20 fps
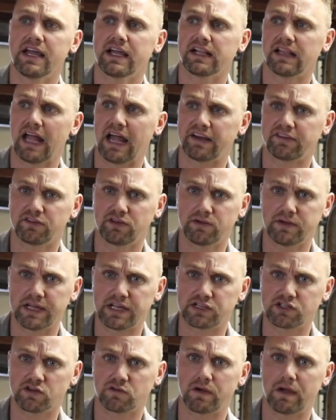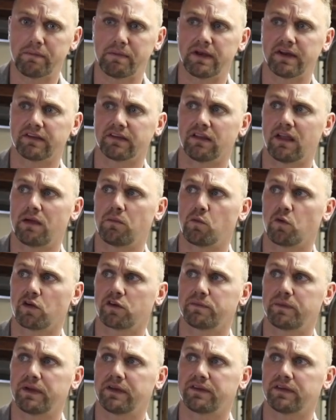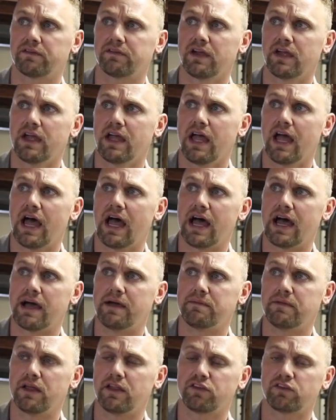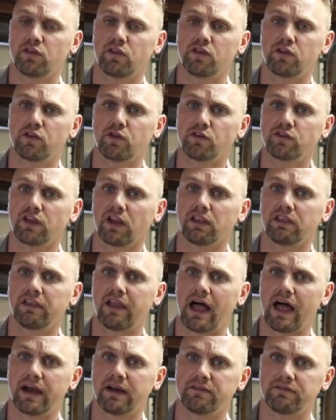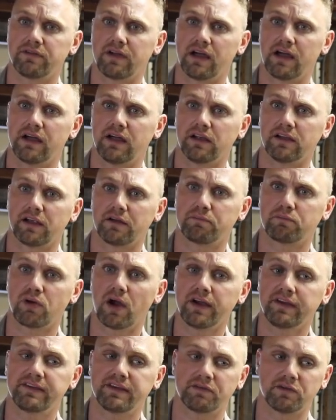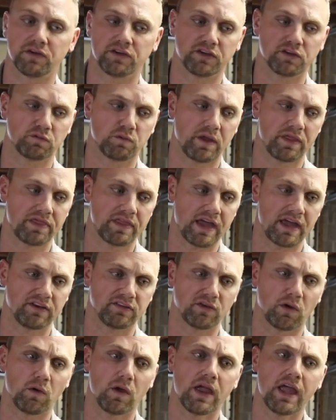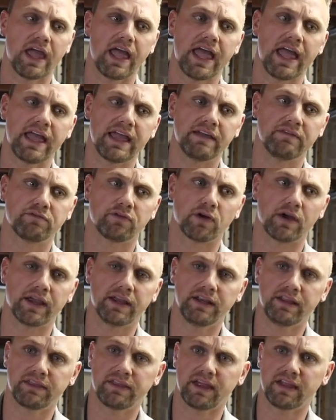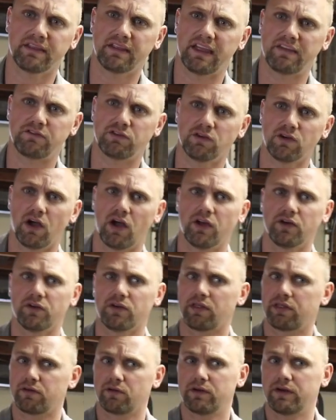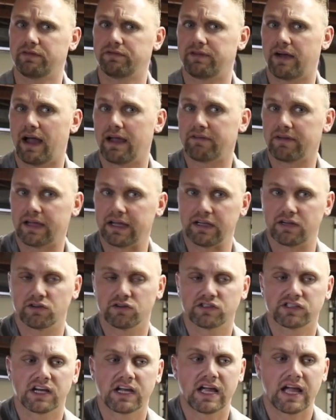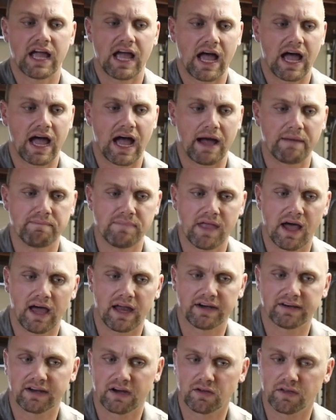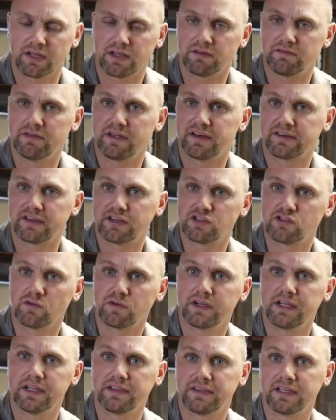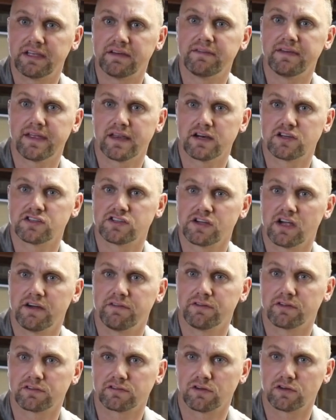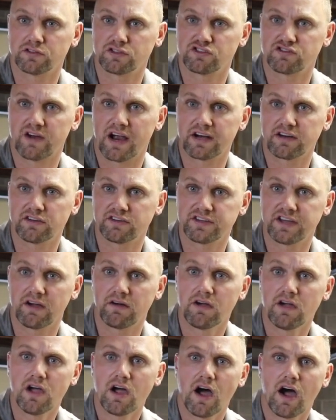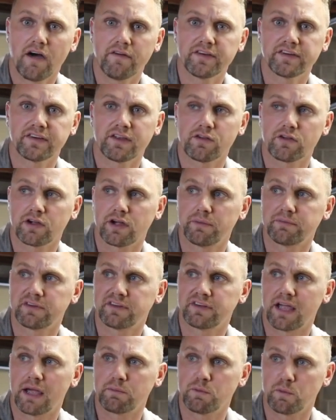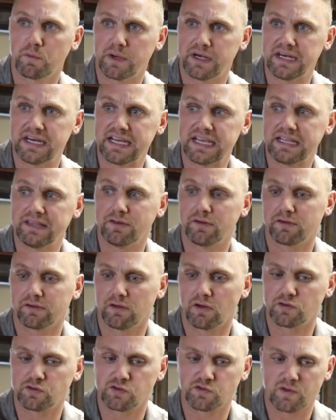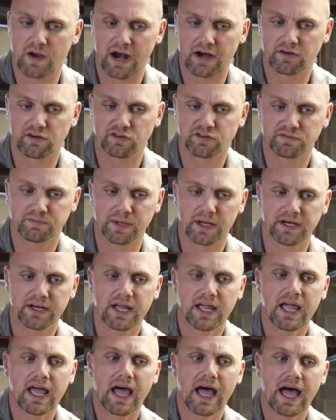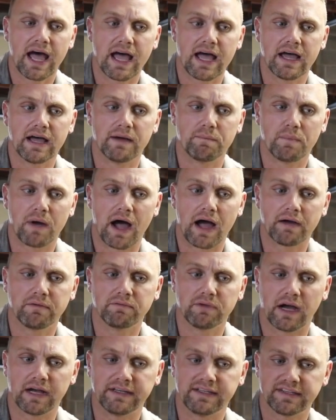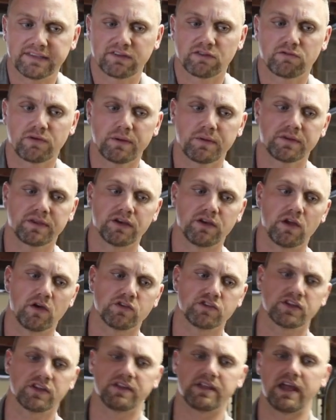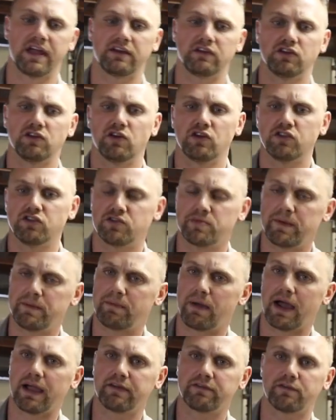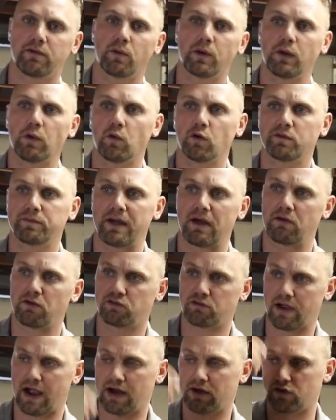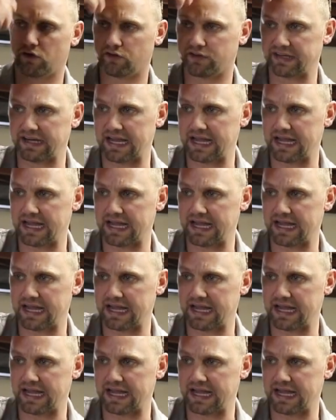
Class 2 hitch equipment is a lot more expensive. So there's a lot of price differences with that. So for anything, if you're under 35 acres, I'm not entirely convinced that you'll get the advantages of those larger tractors. Now, obviously there comes a time when we need those larger tractors, but I disagree with the notion that you should be buying 40 horsepower tractors.